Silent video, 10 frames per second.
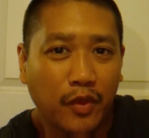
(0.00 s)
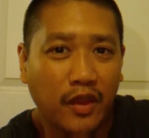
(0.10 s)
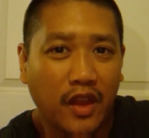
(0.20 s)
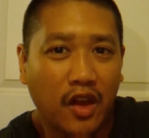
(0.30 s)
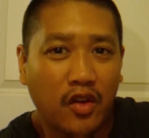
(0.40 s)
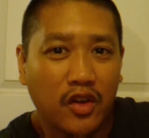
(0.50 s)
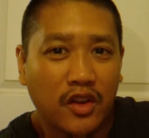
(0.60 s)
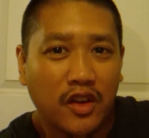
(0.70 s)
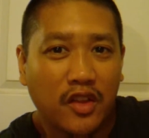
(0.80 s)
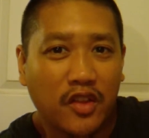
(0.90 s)
Now,
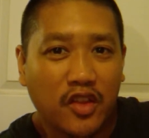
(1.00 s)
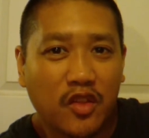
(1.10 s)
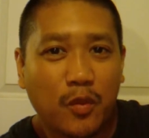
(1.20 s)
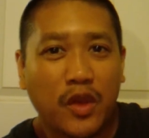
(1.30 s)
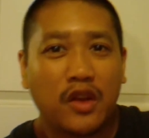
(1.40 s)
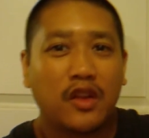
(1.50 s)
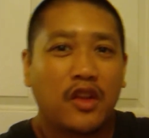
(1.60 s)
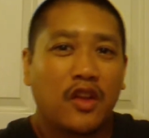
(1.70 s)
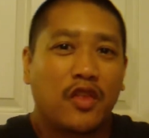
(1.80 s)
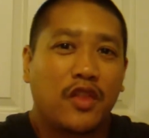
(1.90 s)
this has been
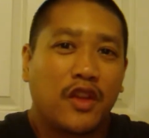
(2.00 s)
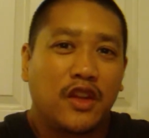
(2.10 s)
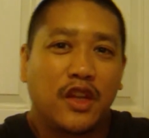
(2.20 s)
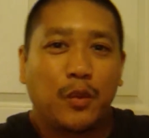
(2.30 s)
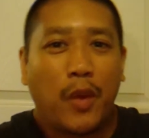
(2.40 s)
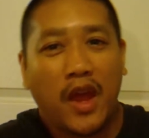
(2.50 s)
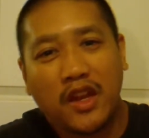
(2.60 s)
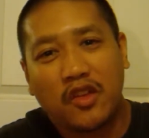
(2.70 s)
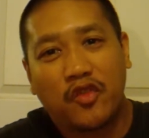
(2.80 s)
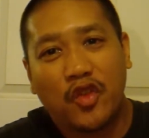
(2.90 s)
the
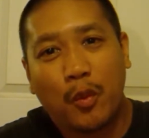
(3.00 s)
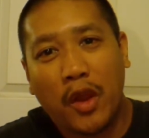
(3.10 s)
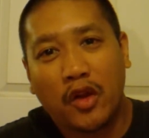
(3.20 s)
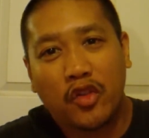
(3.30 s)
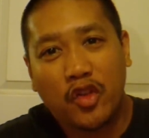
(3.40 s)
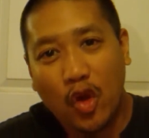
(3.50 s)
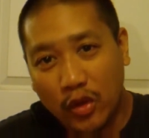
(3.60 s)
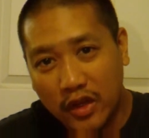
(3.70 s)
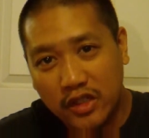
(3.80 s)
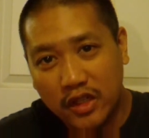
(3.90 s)
Dependent Filmmakers
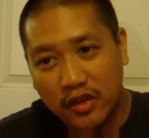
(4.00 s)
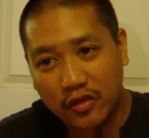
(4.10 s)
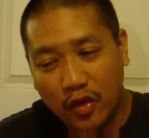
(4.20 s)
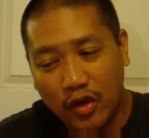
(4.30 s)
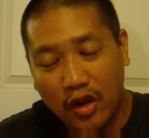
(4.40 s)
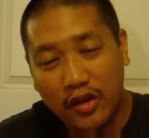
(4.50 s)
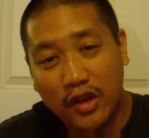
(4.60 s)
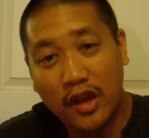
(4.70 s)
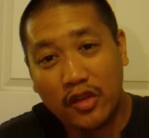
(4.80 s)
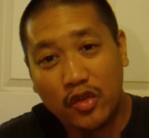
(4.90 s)
Coalition. For all you
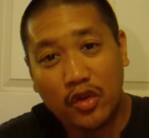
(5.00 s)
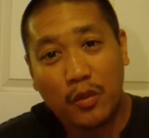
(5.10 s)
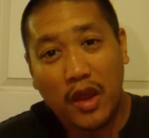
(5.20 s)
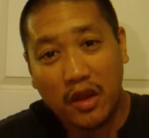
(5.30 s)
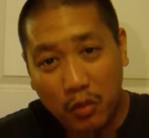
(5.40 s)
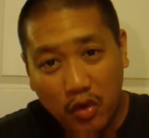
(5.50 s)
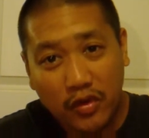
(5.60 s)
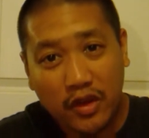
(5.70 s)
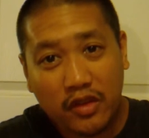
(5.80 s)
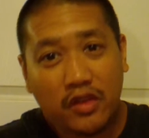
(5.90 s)
guys who are making
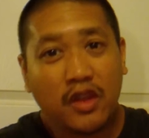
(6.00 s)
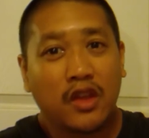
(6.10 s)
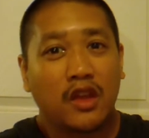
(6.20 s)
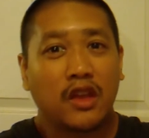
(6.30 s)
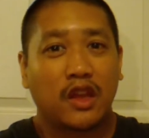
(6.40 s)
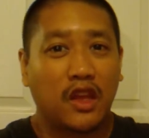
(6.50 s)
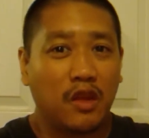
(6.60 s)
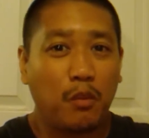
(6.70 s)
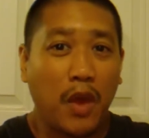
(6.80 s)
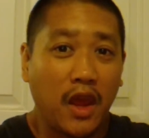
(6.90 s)
movies,
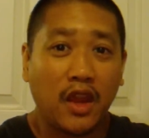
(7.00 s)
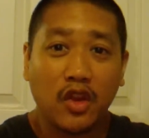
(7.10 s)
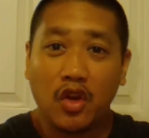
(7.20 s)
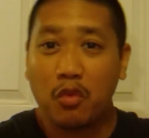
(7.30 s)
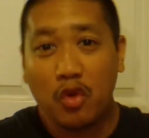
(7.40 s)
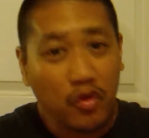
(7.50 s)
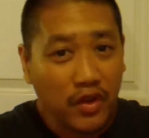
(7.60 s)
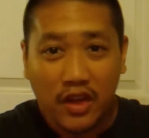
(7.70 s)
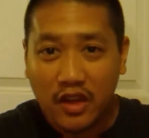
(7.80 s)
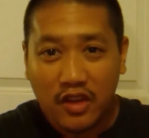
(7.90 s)
keep making your
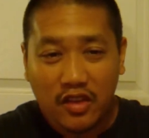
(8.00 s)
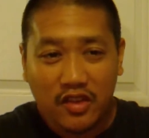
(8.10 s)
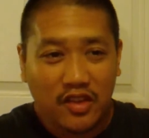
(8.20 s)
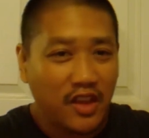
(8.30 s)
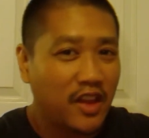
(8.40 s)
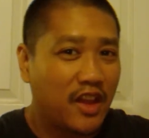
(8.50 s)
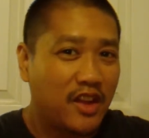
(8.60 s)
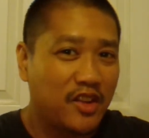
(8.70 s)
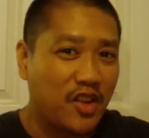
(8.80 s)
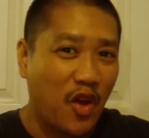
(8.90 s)
movies.
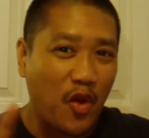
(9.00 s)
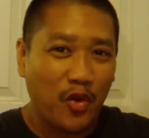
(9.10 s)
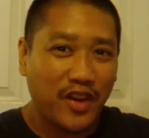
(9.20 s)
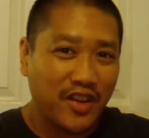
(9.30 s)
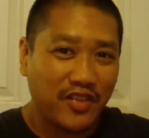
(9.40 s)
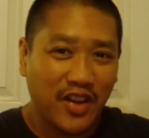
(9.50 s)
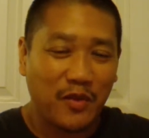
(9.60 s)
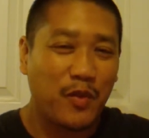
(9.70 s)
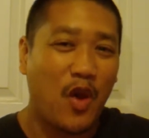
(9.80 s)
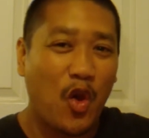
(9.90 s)
Don't give
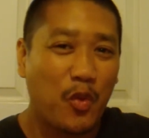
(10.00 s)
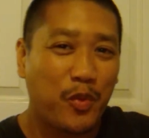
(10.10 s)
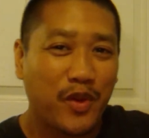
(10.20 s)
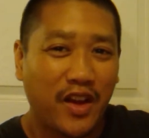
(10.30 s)
up hope.